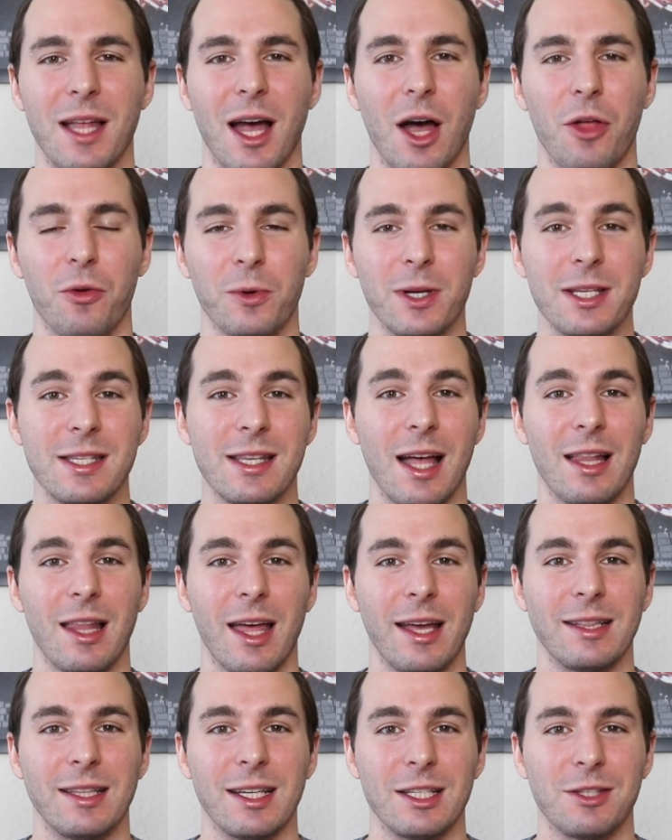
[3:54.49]
Now, the reason I
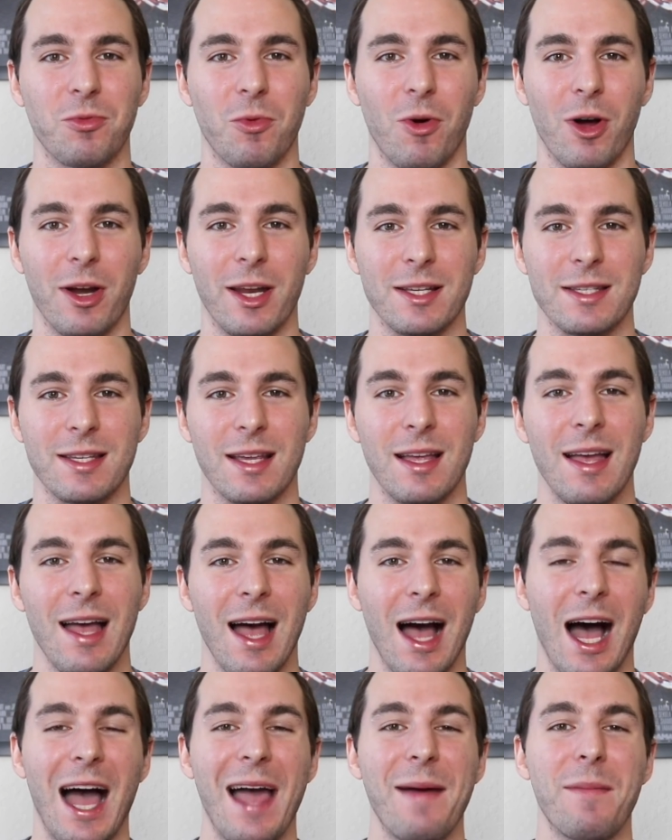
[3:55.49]
like this one is
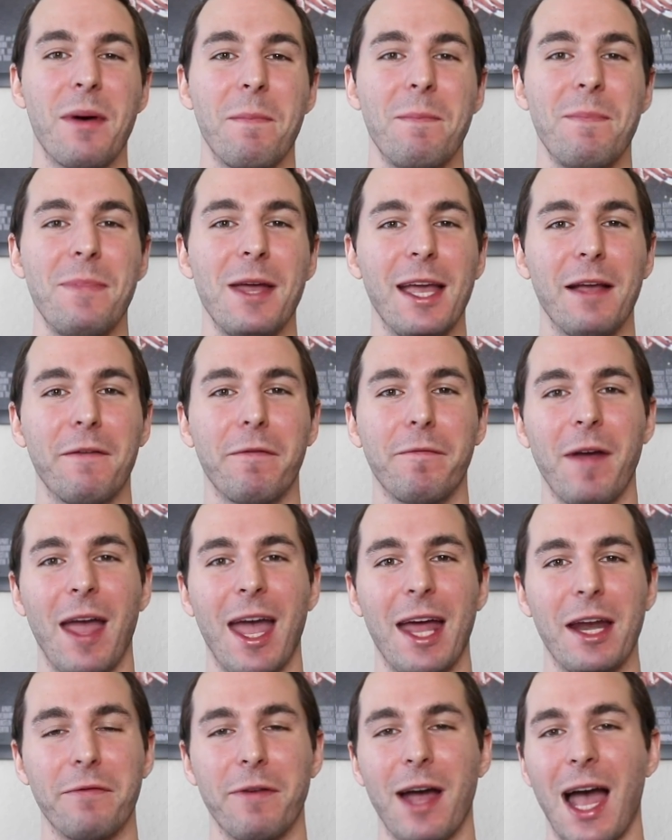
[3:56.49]
I'm a big
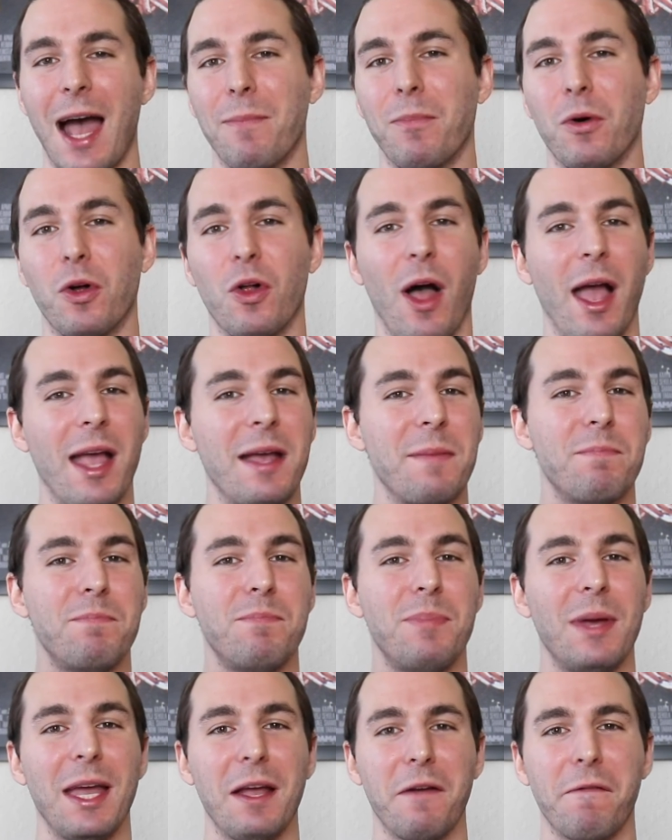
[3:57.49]
fan of Apple, a
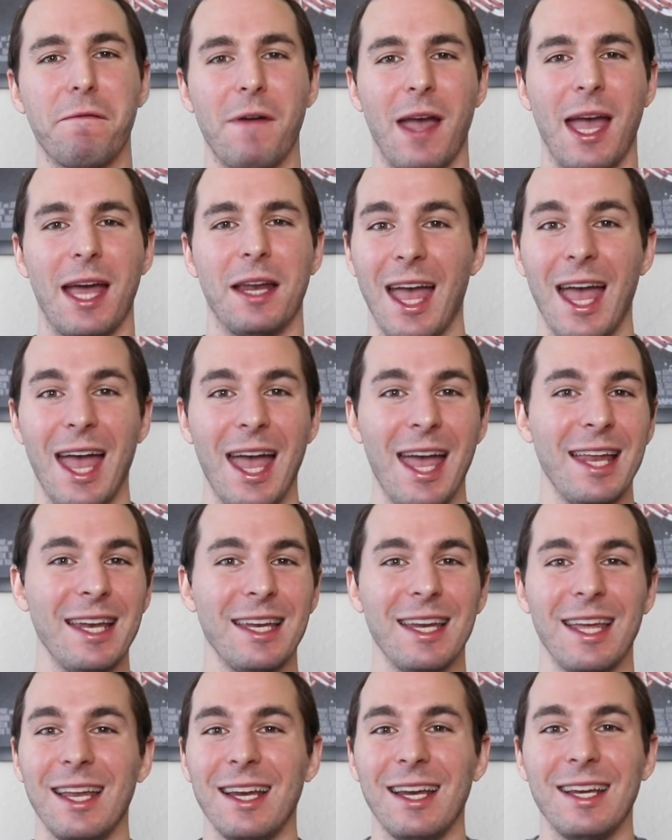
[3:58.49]
big fan, and
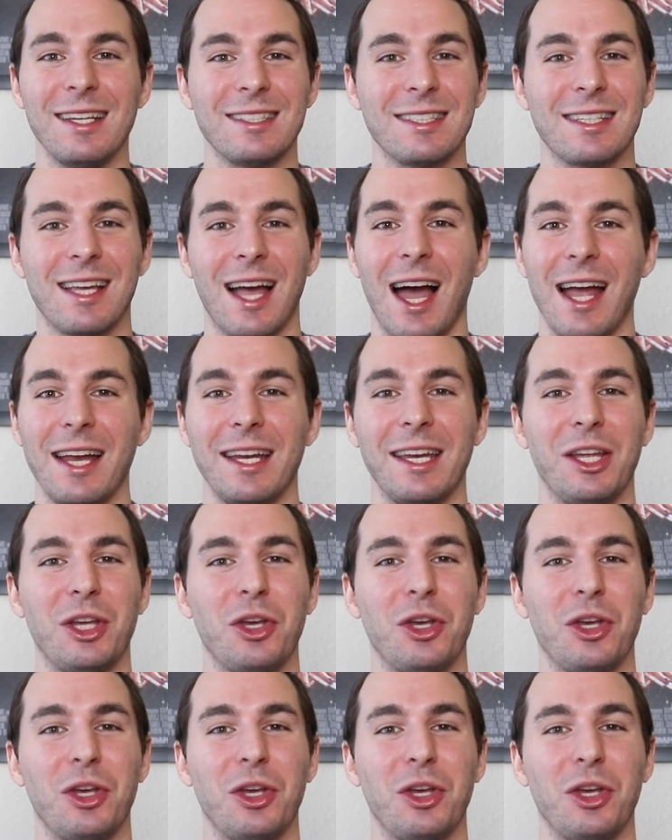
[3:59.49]
it is kind of